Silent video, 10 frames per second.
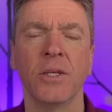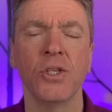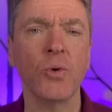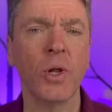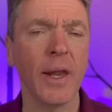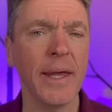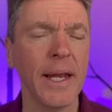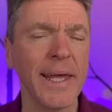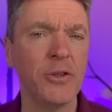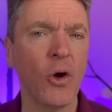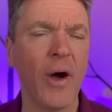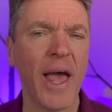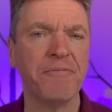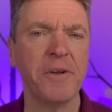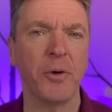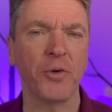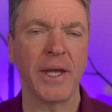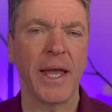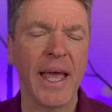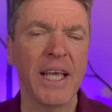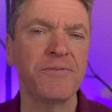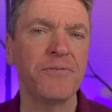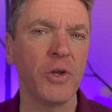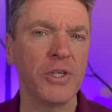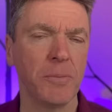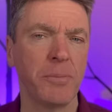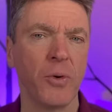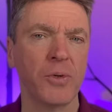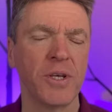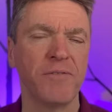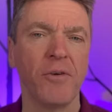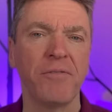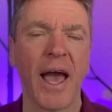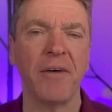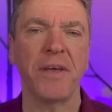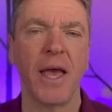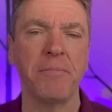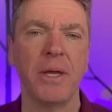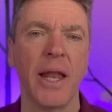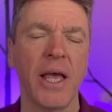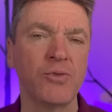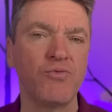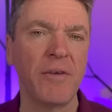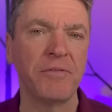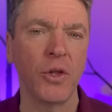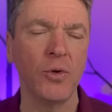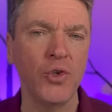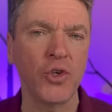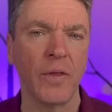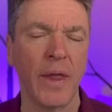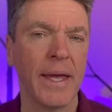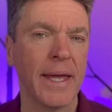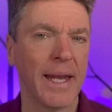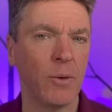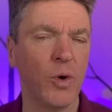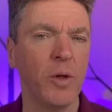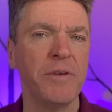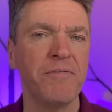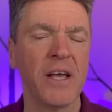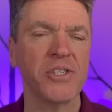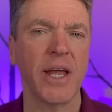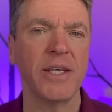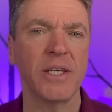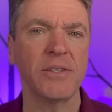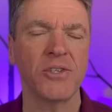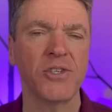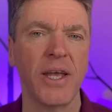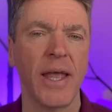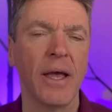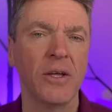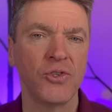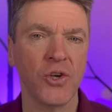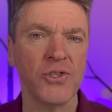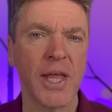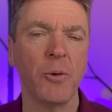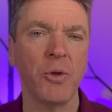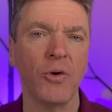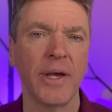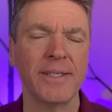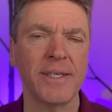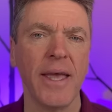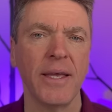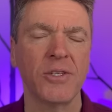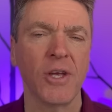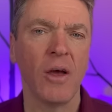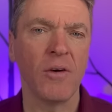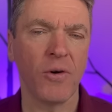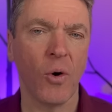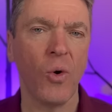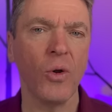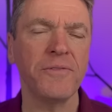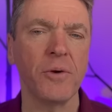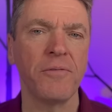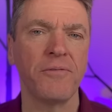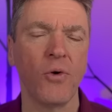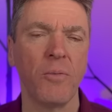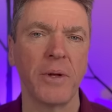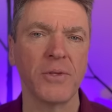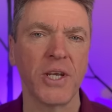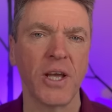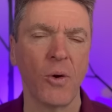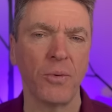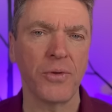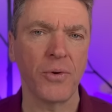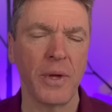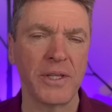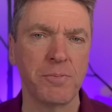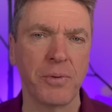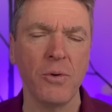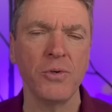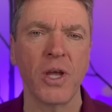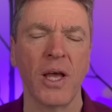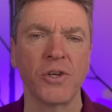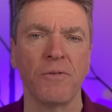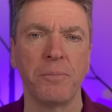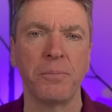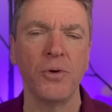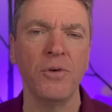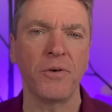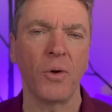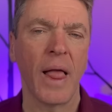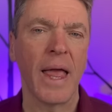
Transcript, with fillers: So clearly, not everybody is fully supportive of Javier Milei's revolution, and it will be fascinating to see just how long it takes for all of the reform bill to go through its process of approval